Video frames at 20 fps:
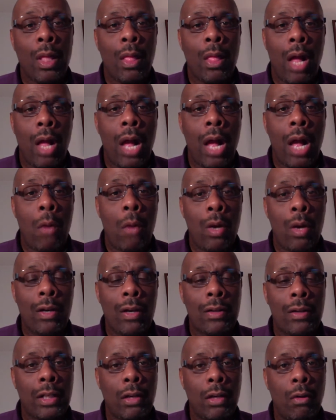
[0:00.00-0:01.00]
one
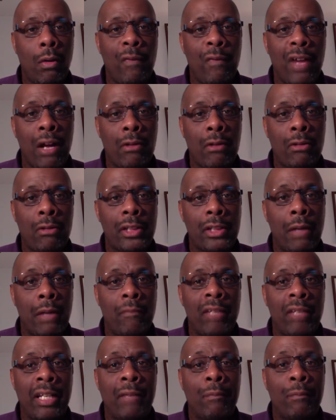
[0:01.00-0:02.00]
of the co-founders
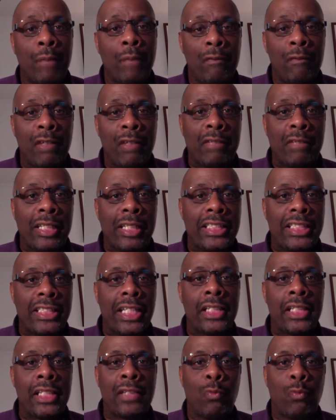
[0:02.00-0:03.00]
of the 50
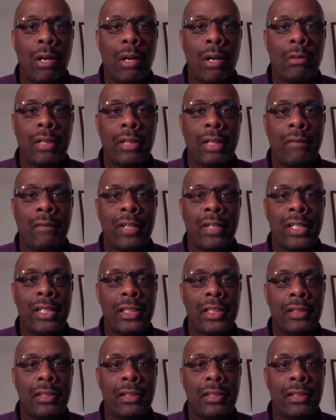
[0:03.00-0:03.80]
Shades of Wealth events.